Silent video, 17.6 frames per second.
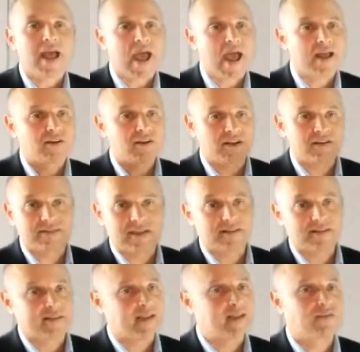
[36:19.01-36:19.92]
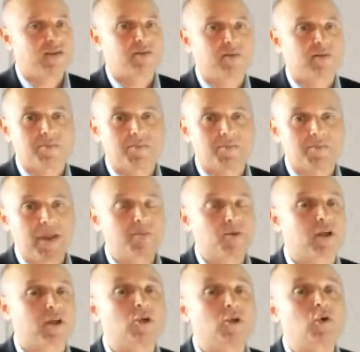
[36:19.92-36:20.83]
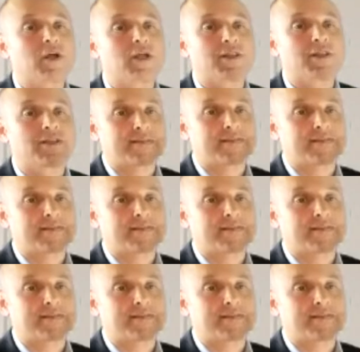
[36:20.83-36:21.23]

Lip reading: And it's even, people can look at the